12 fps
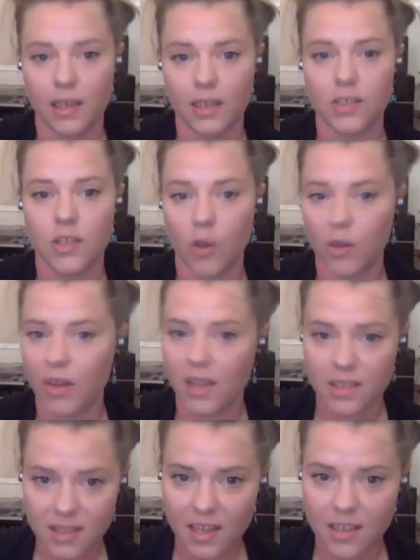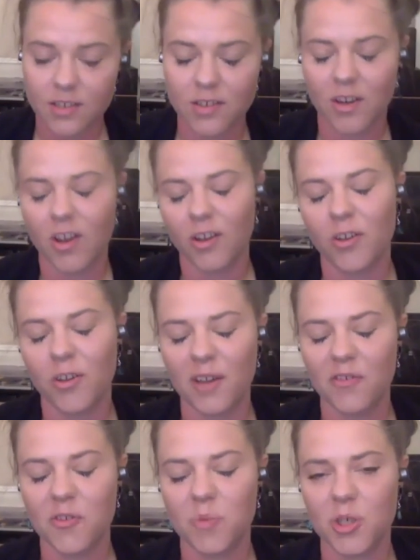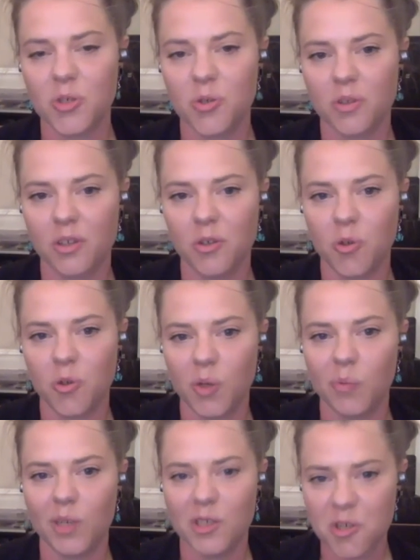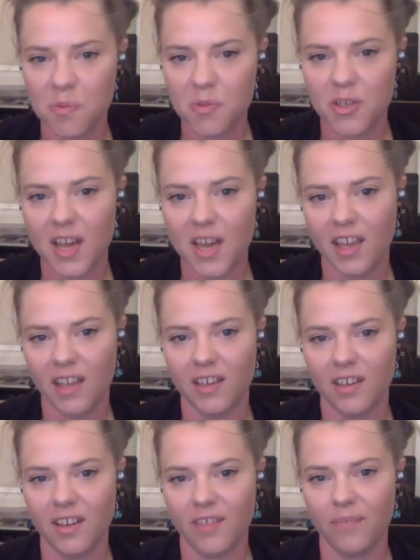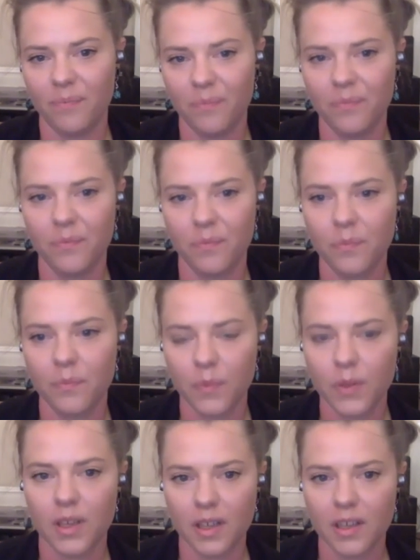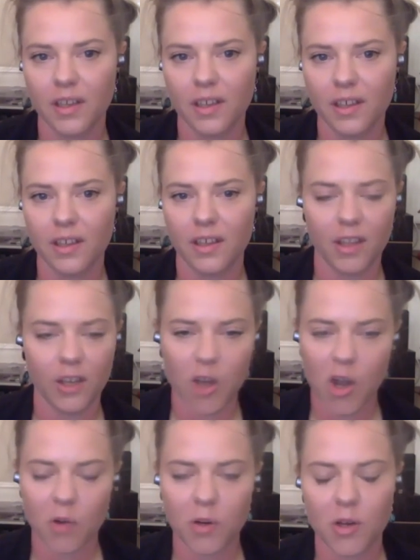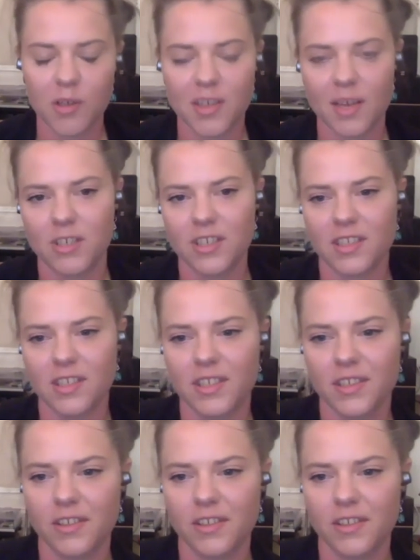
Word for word: so that's, that's you know, you have to make sure that your equipment is up to date and, um, and no, no damages.